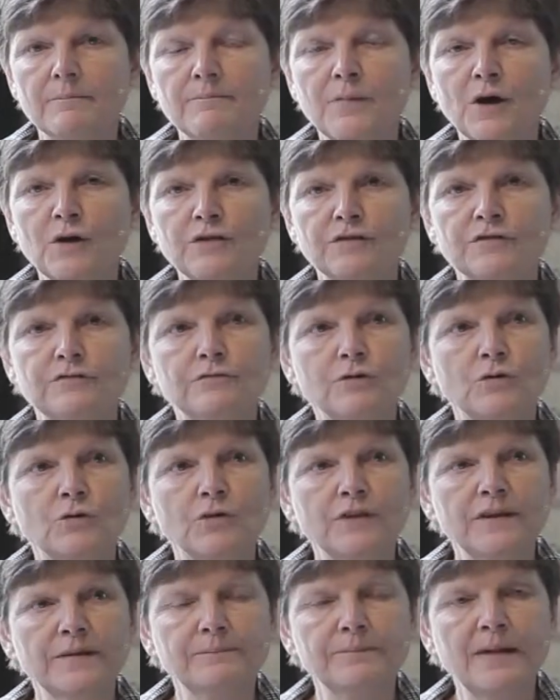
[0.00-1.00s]
both
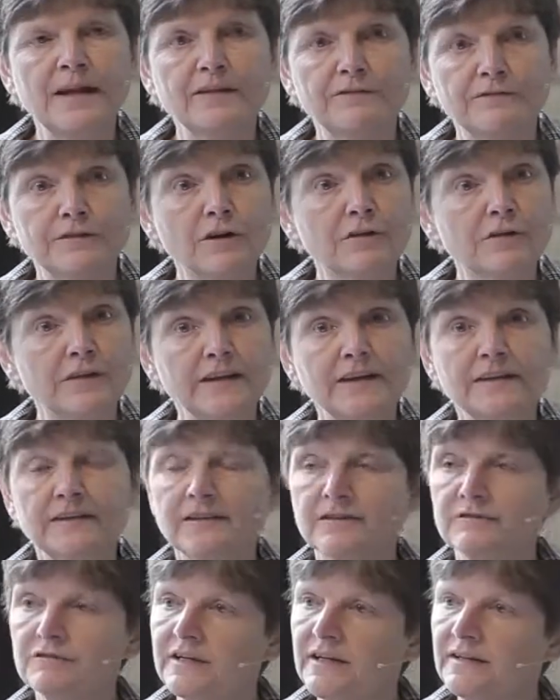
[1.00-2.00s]
for the benefit of the
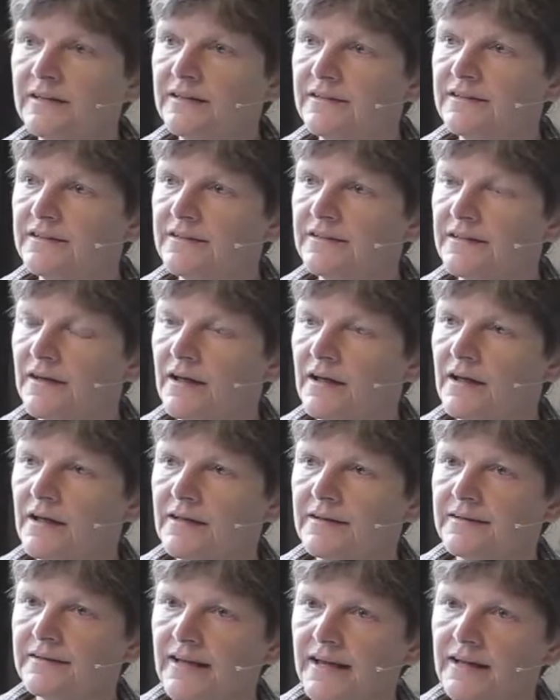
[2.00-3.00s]
industry and its
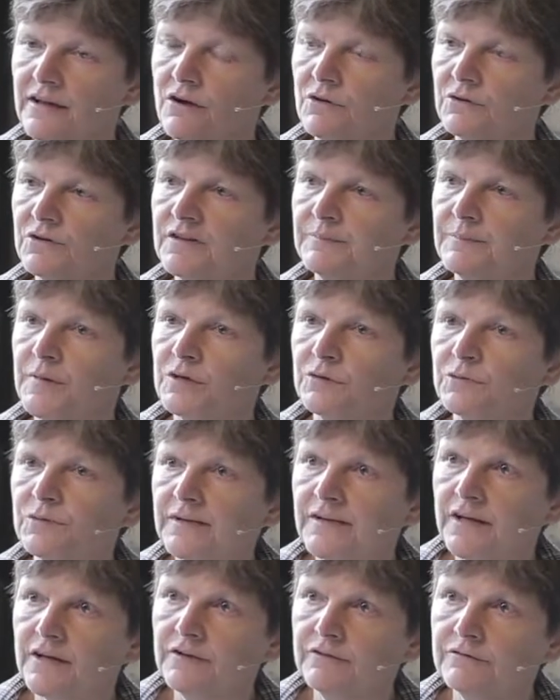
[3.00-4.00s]
stakeholders, but
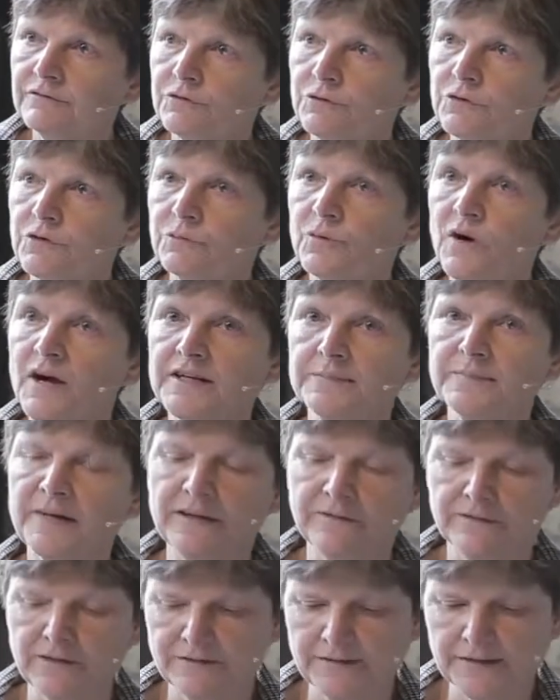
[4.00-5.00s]
also for the wider
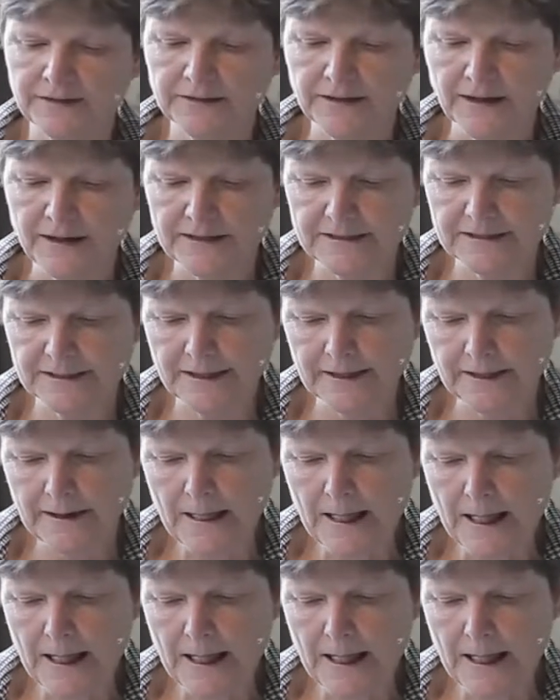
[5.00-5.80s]
benefit of society.